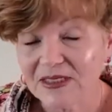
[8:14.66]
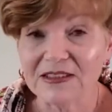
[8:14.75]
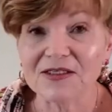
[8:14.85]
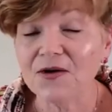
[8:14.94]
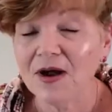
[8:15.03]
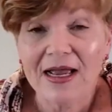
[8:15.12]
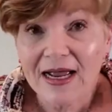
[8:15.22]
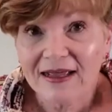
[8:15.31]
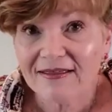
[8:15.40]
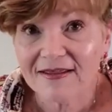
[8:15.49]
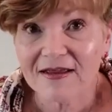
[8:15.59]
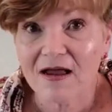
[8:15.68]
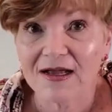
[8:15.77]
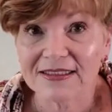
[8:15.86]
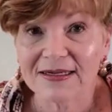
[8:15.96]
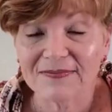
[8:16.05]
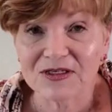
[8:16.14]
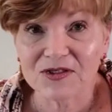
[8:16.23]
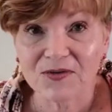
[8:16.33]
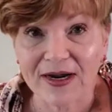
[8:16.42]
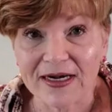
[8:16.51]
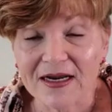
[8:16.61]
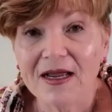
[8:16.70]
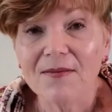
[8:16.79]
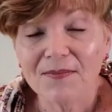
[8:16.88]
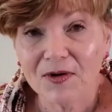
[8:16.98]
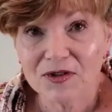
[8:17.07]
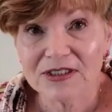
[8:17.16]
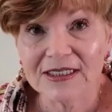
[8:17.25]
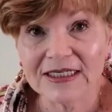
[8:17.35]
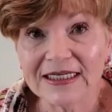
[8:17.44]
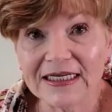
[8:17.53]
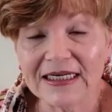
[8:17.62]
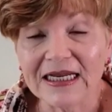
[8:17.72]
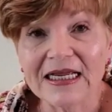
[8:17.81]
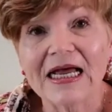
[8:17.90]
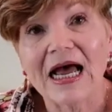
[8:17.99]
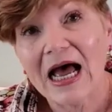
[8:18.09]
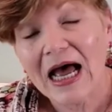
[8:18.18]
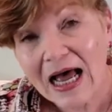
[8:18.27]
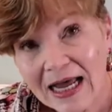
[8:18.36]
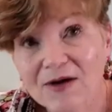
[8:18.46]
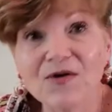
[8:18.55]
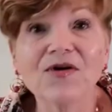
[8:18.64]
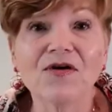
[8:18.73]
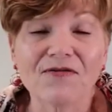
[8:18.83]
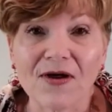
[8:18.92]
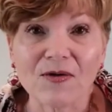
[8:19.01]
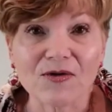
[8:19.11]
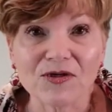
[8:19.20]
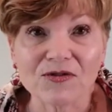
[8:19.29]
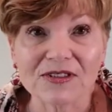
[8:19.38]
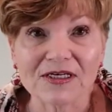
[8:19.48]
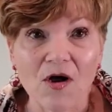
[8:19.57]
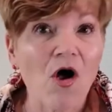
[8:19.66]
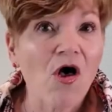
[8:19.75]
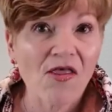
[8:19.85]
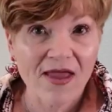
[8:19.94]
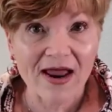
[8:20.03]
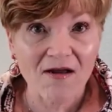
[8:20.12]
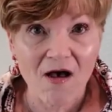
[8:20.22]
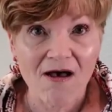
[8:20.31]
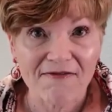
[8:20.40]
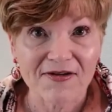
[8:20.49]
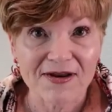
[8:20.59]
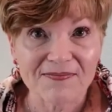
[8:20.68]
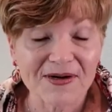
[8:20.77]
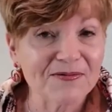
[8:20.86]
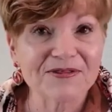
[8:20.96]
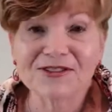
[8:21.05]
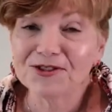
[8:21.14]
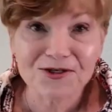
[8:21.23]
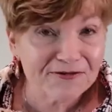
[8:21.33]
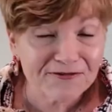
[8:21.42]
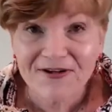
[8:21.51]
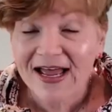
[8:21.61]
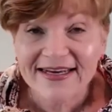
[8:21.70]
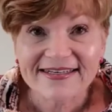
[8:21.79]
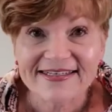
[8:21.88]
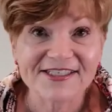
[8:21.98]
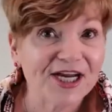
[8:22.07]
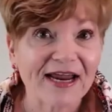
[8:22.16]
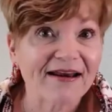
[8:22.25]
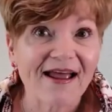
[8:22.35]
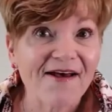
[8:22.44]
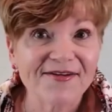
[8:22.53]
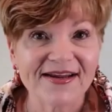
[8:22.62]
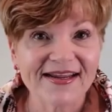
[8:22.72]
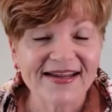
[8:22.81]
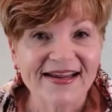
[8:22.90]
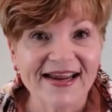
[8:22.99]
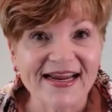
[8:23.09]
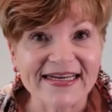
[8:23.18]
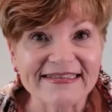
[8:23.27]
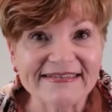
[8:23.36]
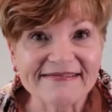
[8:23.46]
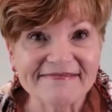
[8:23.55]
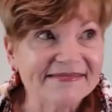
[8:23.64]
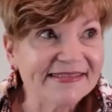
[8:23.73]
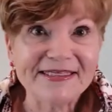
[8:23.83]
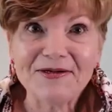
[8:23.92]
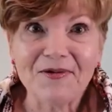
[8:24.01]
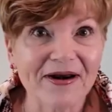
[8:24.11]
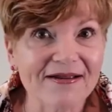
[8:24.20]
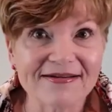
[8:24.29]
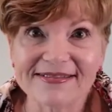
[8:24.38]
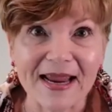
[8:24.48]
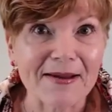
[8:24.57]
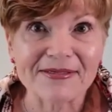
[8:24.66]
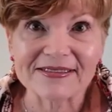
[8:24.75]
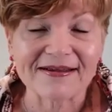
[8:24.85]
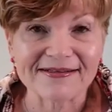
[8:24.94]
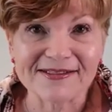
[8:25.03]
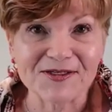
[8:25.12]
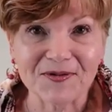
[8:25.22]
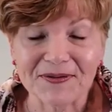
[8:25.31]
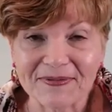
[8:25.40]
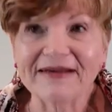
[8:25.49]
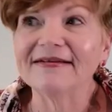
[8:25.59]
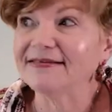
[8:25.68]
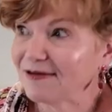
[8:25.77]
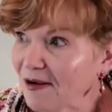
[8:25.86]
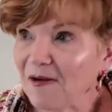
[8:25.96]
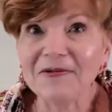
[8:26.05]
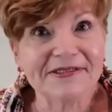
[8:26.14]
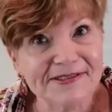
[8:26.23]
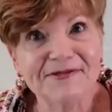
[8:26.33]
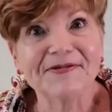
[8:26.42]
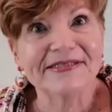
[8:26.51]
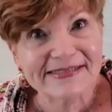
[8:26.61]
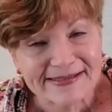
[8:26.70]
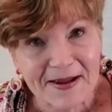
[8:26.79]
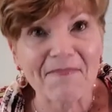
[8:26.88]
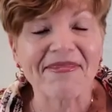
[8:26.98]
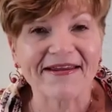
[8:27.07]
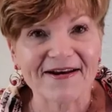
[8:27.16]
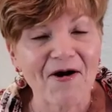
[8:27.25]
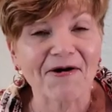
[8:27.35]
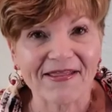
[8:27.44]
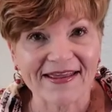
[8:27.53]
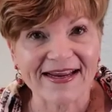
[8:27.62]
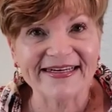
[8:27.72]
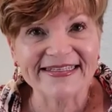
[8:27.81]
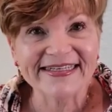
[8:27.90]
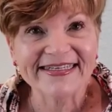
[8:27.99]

So I think the concept is great. Personally, I don't know if I would use it all that often, but it was sure fun to check it out and see what else Amazon's doing because they're always doing something, aren't they?